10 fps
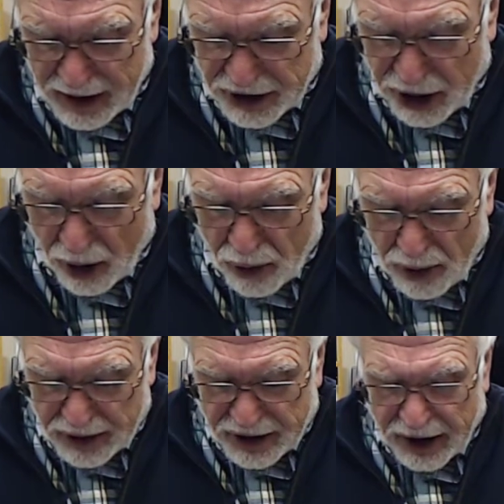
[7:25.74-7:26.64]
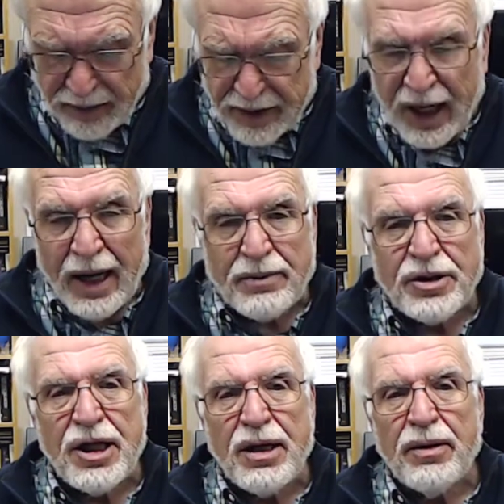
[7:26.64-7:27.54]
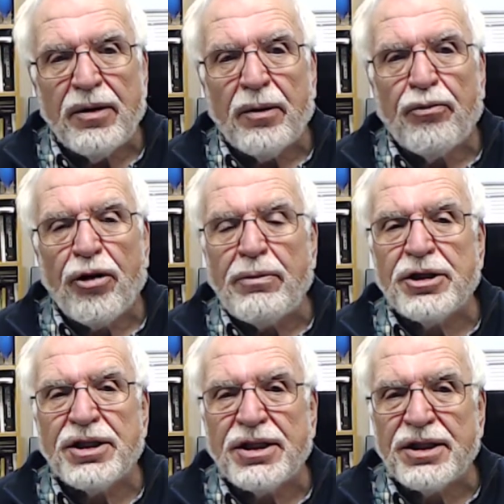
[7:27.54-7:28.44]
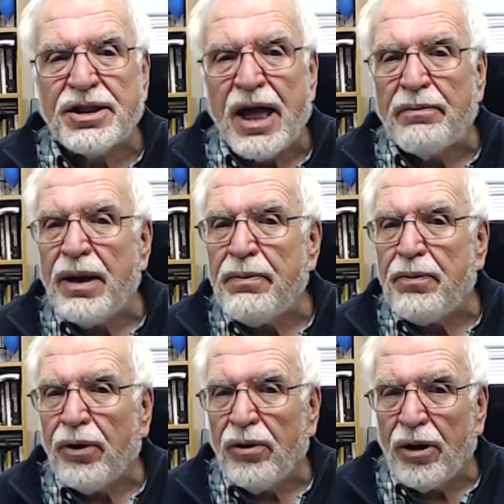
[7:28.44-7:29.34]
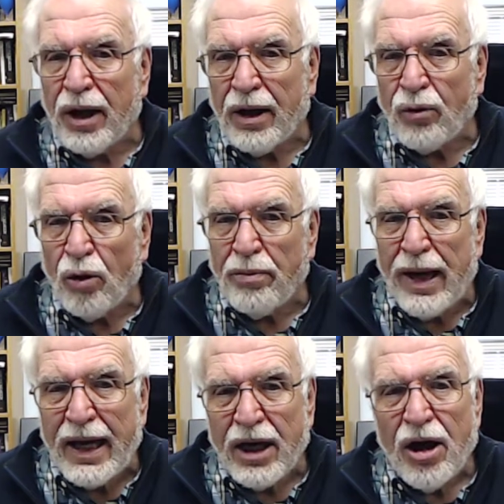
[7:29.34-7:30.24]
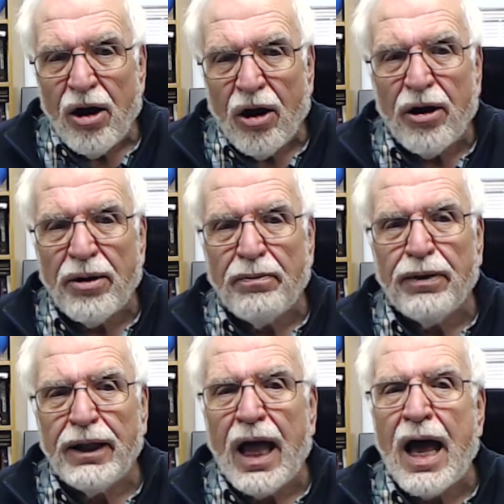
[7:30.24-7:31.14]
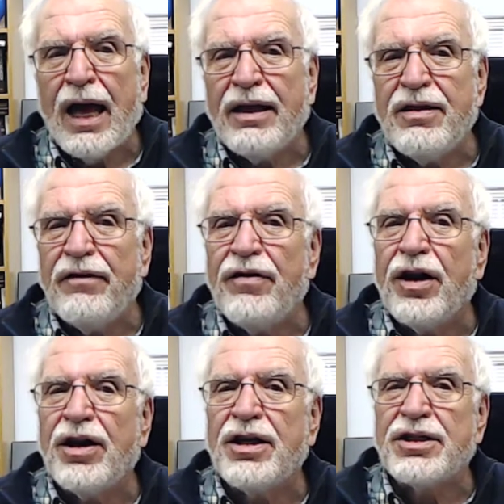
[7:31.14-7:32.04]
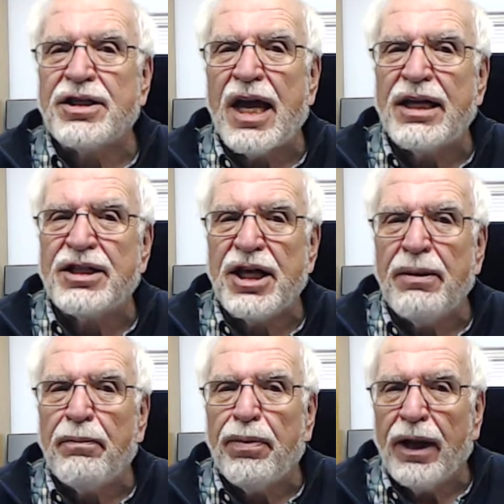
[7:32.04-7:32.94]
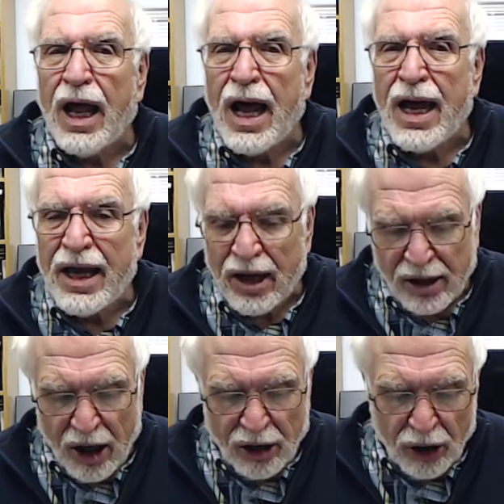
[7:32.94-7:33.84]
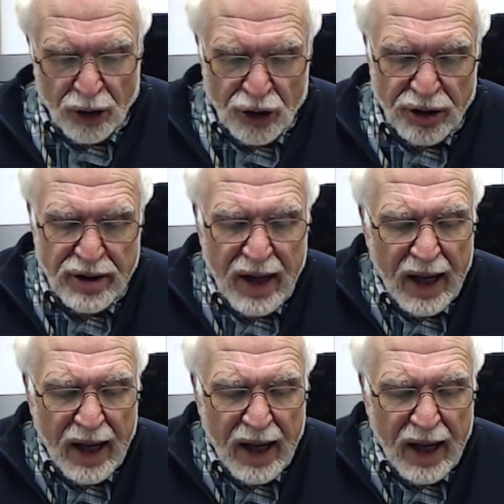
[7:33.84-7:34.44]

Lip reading: So sometimes the premises that people will make are implied, that various things imply a conclusion,